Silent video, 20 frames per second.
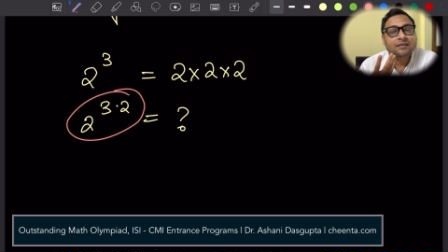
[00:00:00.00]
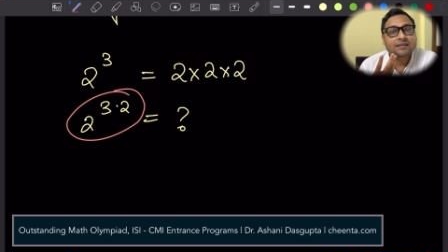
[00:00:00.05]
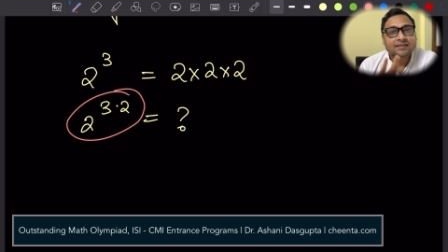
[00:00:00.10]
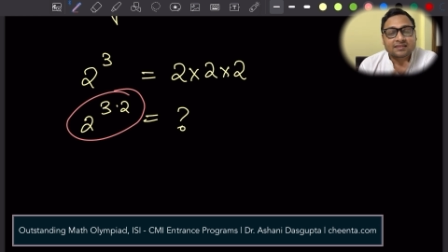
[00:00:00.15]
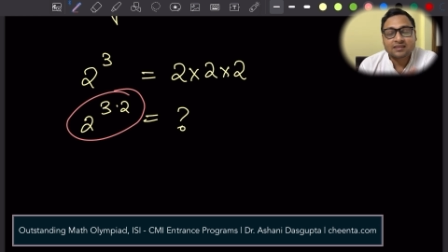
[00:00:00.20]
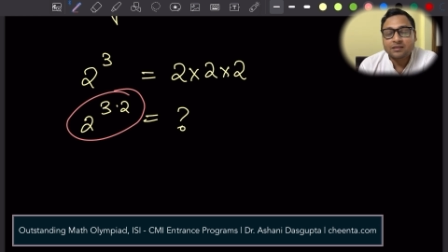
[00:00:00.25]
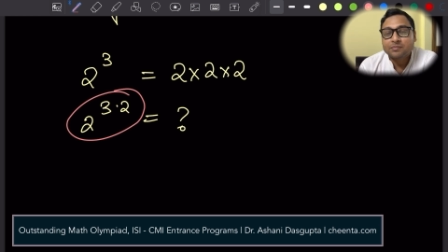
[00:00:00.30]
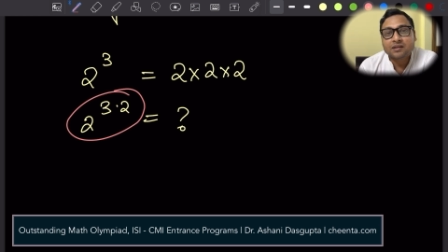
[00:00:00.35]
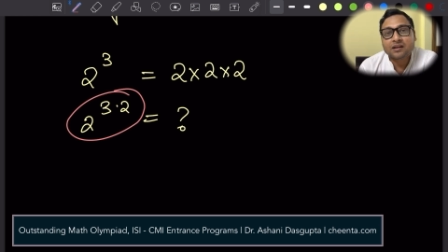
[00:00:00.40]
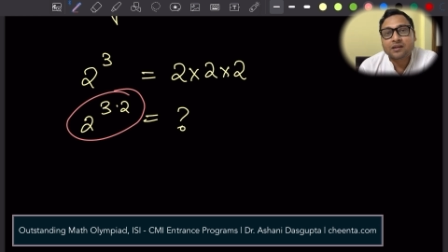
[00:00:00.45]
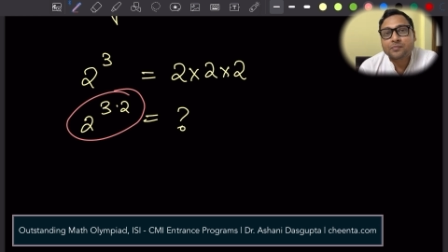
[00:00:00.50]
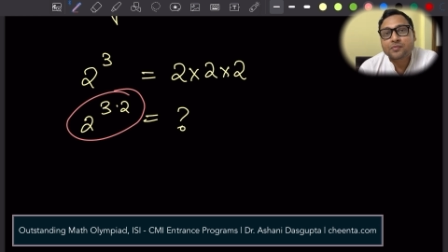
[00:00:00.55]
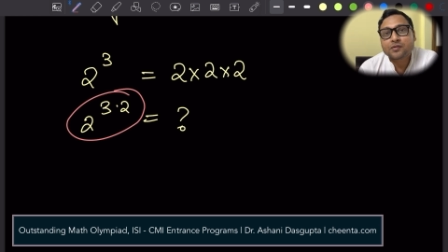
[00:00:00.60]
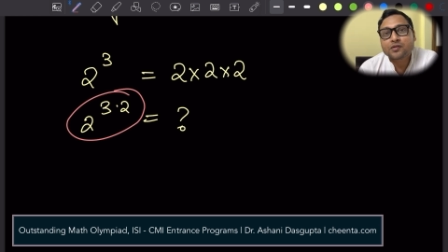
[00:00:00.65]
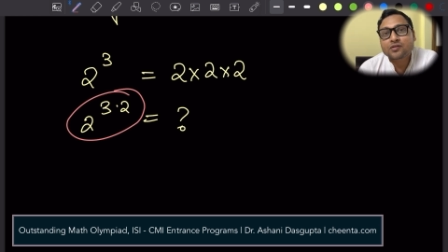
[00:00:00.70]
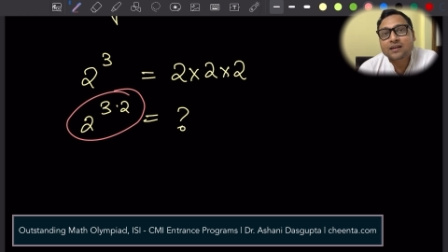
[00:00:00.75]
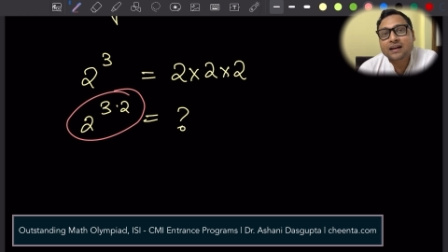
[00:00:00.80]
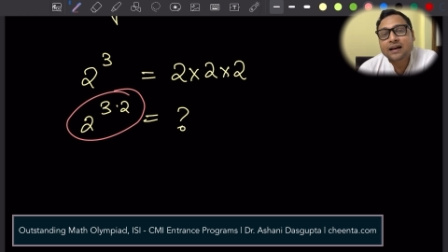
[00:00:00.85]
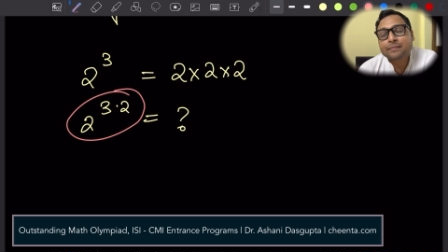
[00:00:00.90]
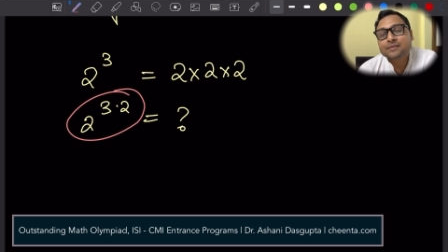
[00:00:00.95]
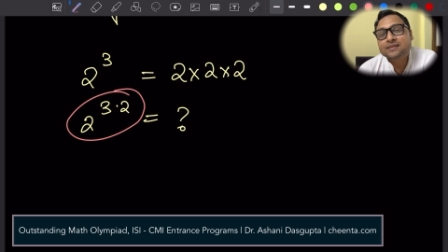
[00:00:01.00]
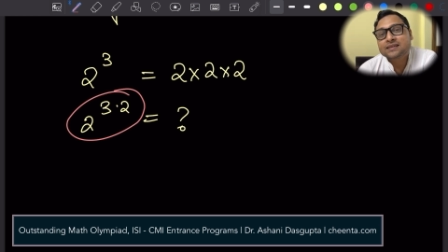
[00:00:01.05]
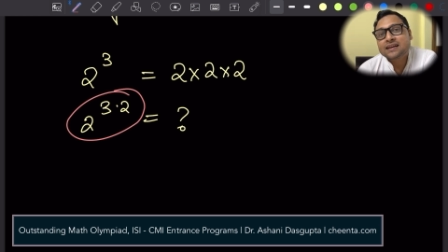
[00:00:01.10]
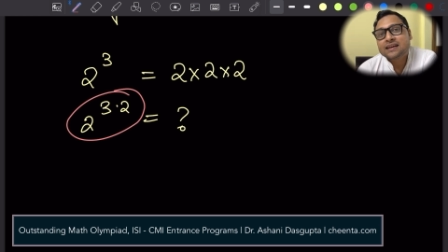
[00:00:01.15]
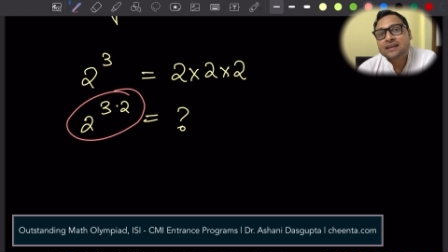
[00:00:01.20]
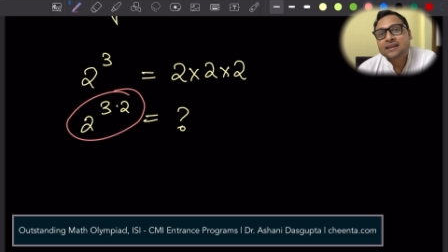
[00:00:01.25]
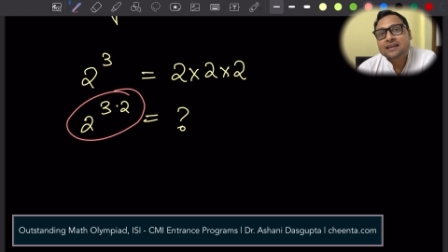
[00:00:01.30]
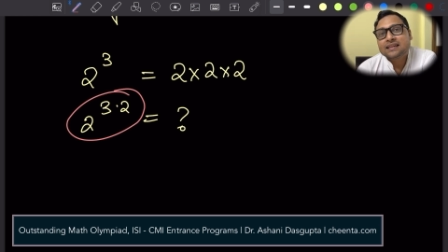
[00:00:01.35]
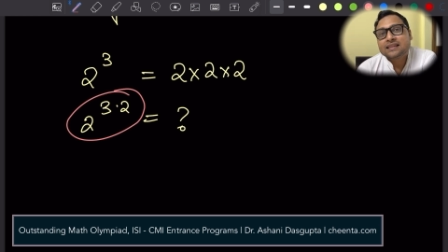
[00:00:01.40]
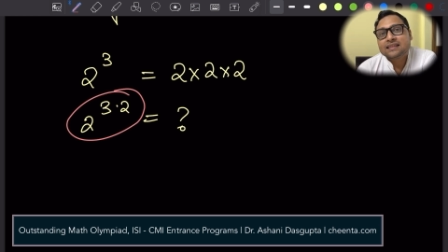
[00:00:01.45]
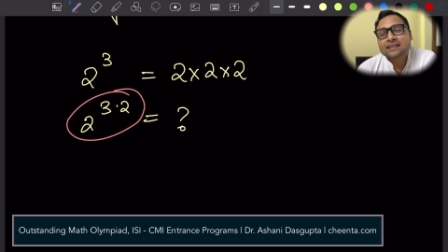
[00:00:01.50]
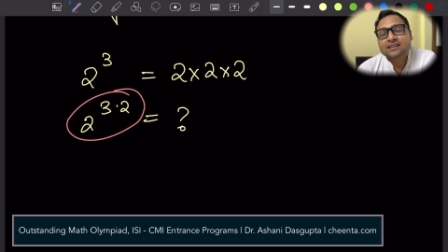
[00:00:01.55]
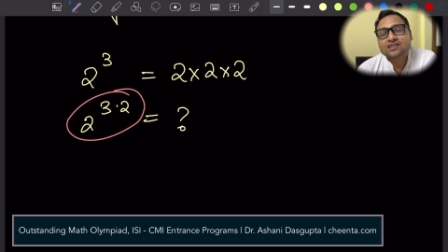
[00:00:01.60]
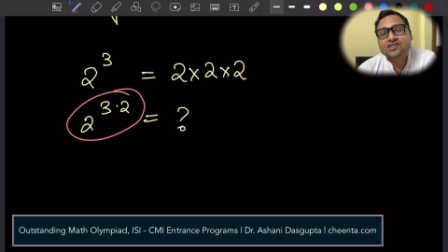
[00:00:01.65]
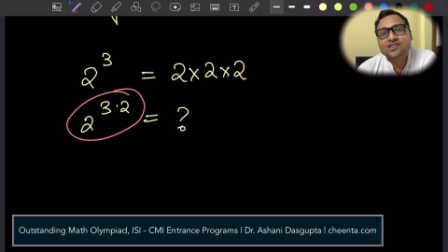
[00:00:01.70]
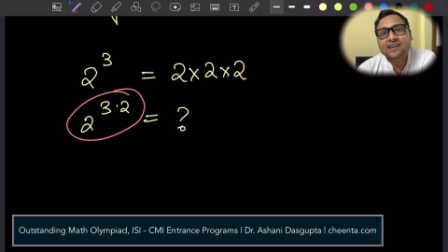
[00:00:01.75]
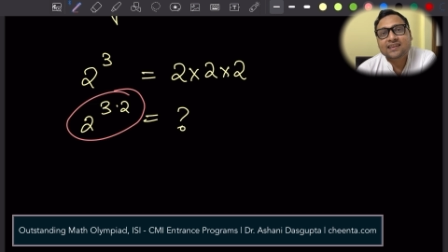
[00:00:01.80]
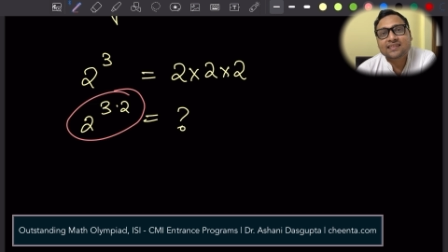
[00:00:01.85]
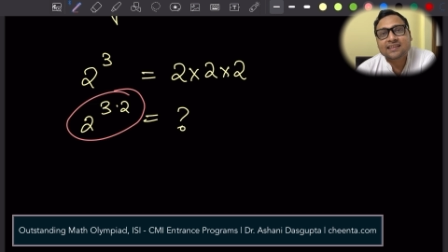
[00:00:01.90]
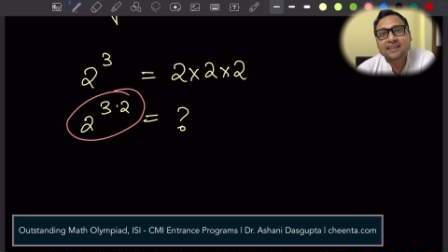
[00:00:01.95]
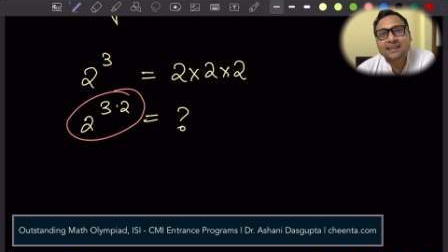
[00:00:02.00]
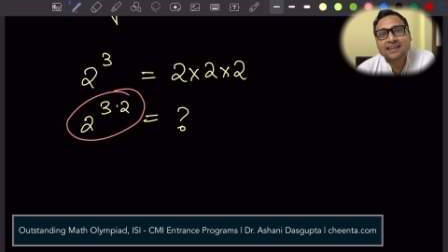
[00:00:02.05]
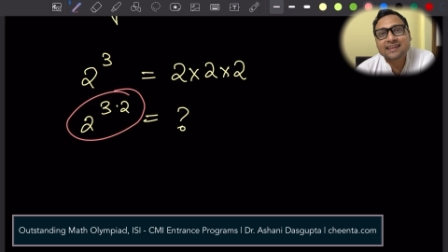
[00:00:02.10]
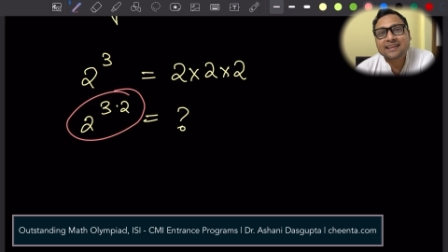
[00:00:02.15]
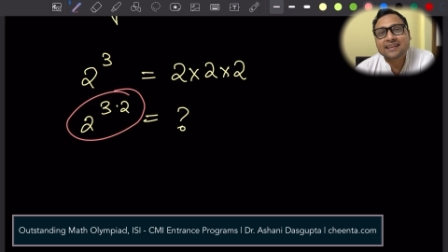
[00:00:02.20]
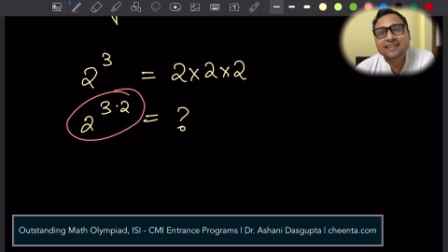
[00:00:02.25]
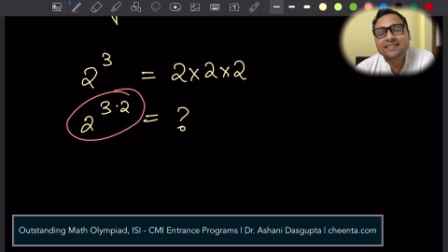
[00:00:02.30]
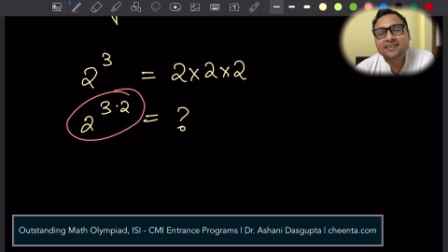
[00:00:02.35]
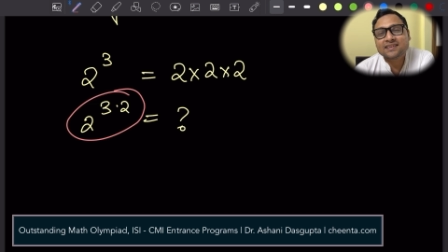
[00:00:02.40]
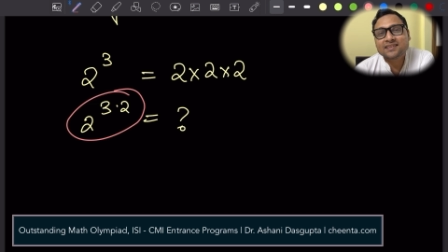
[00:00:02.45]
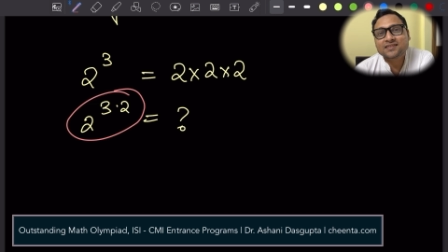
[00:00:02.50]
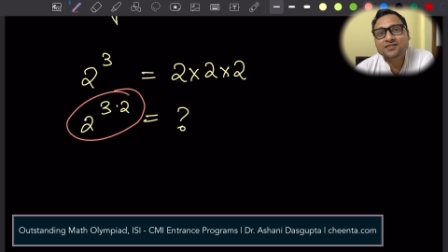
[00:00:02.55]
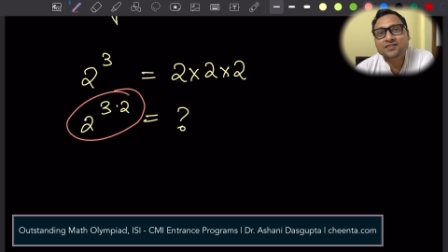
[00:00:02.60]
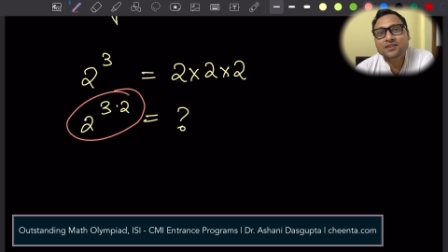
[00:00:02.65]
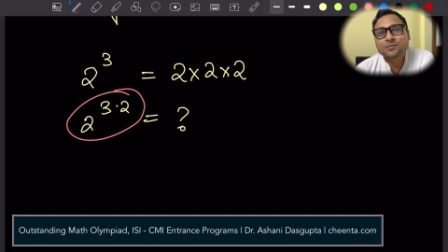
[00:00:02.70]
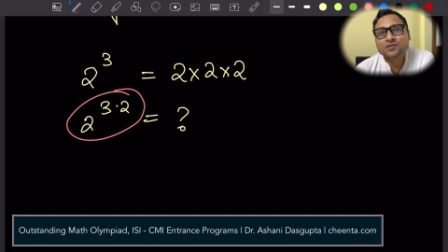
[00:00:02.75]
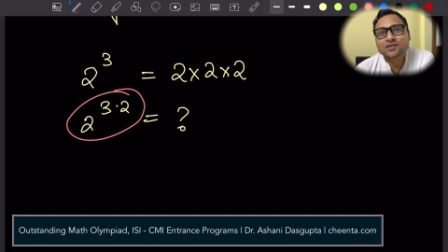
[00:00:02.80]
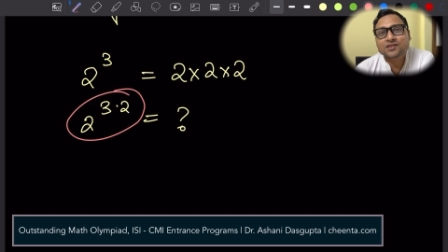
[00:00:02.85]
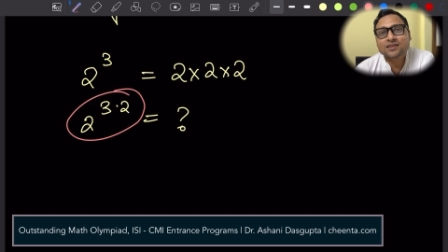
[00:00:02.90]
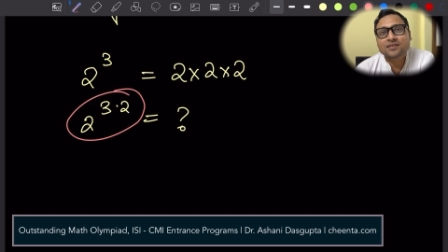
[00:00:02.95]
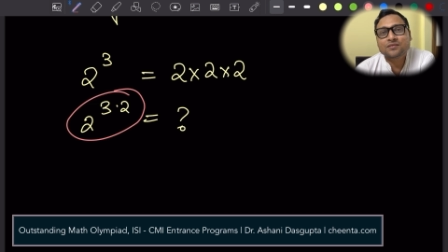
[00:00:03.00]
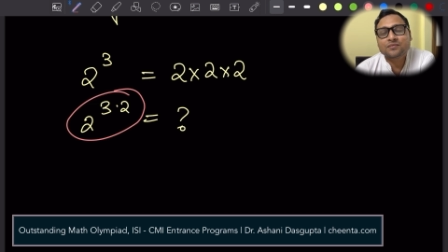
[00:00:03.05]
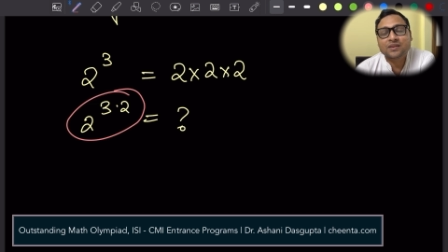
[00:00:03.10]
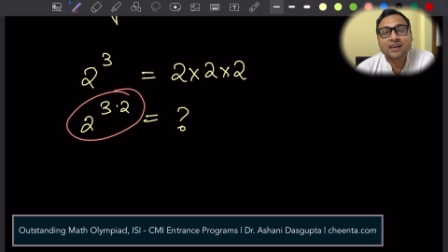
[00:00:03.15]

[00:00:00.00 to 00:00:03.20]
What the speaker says: similar programs, then check the link in the description.